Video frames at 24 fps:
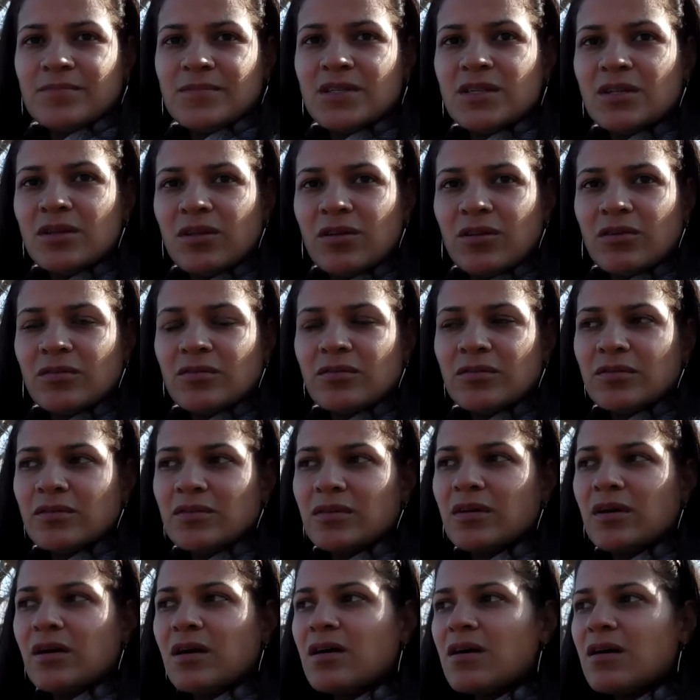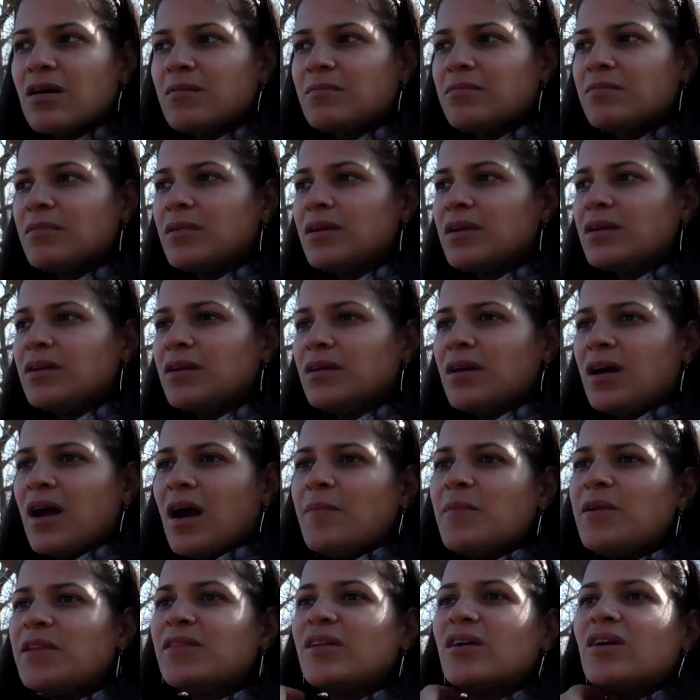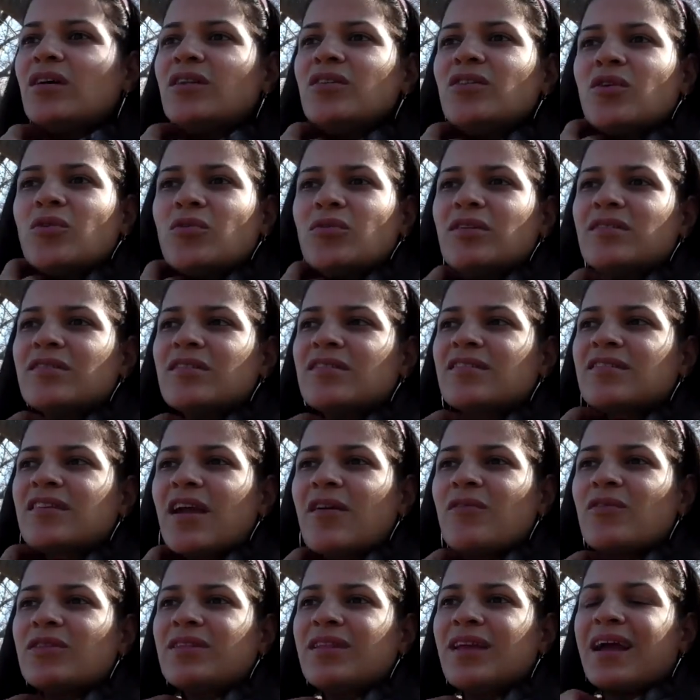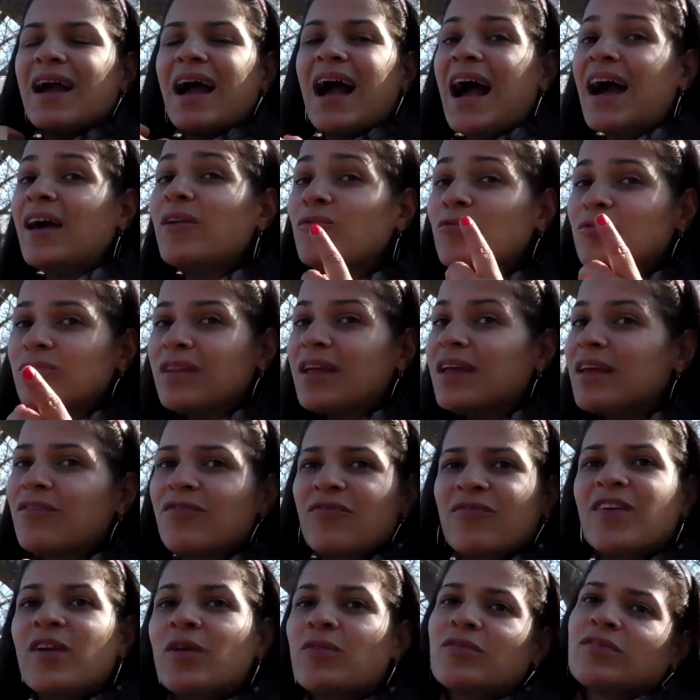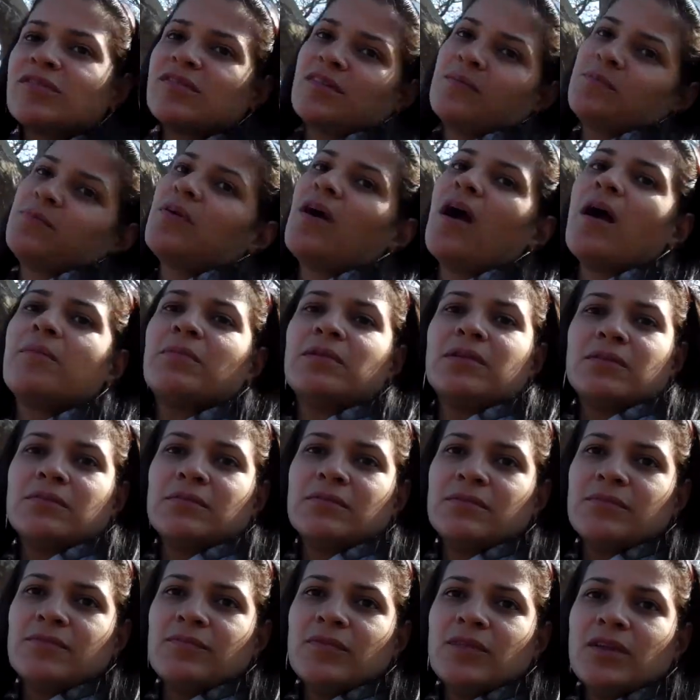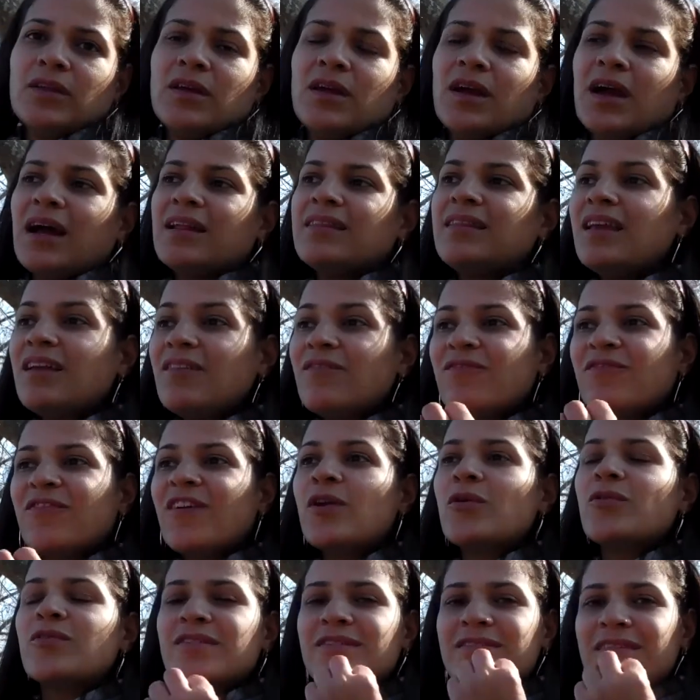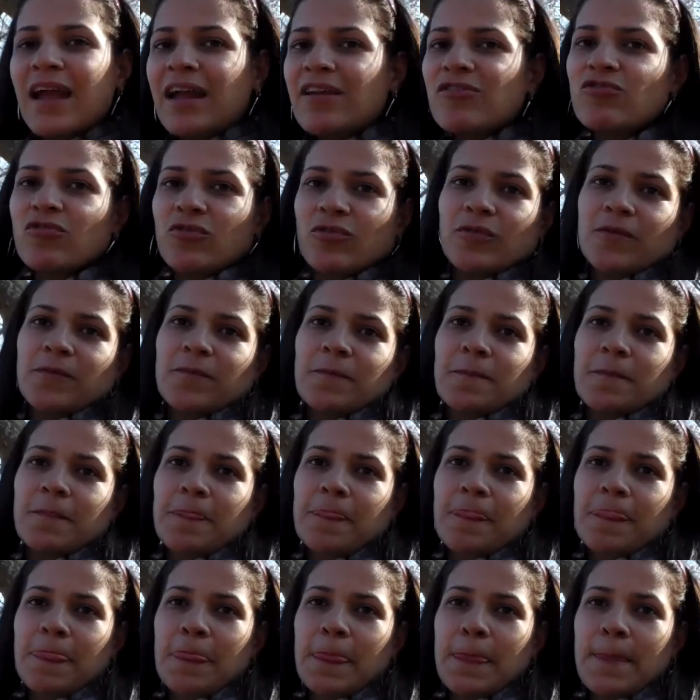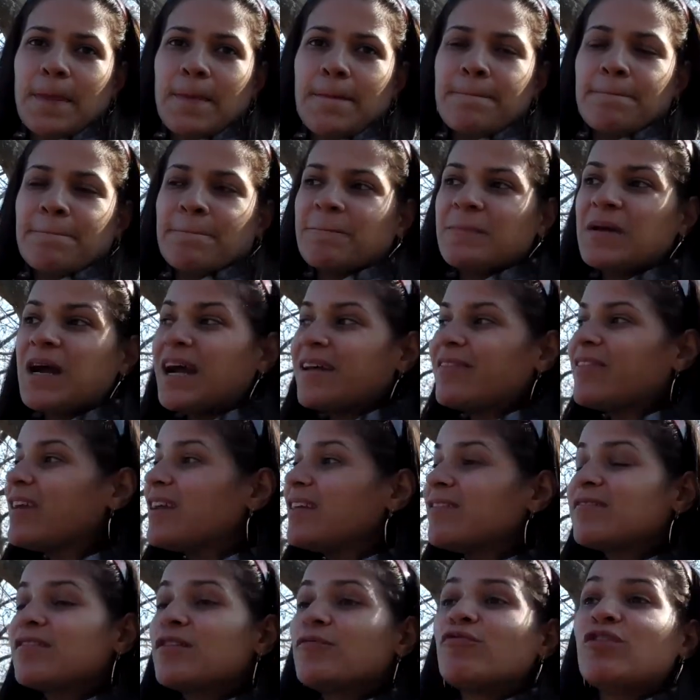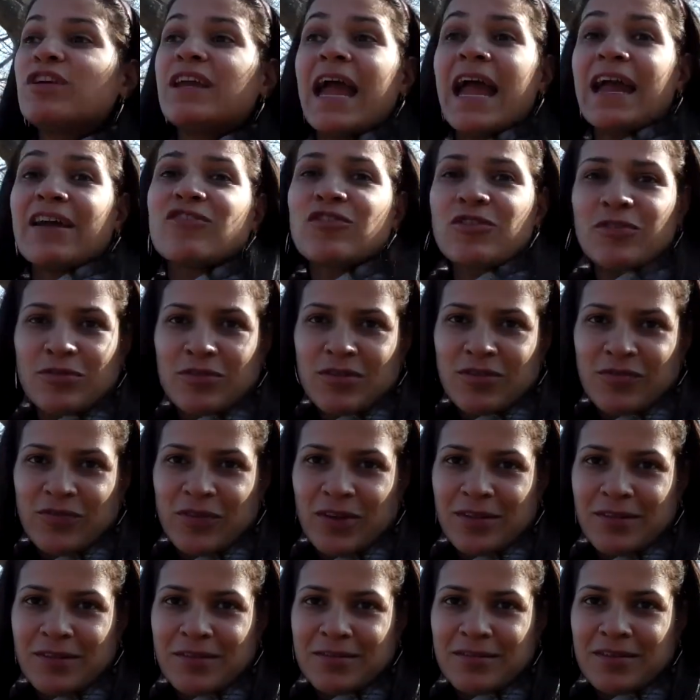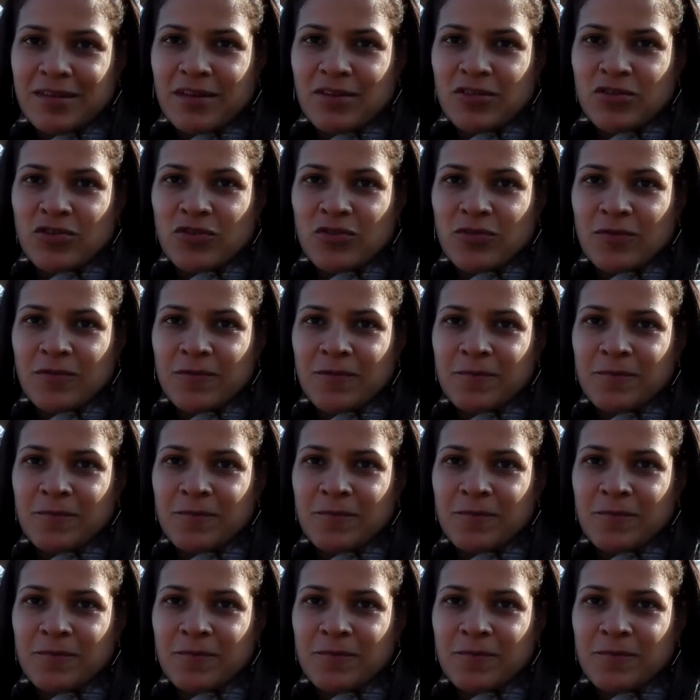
You know? Mm-hmm. I mean, the unknown is a scary thing. I don't think fear is the problem. I think fear is natural. I think it's the reaction to fear that's the issue.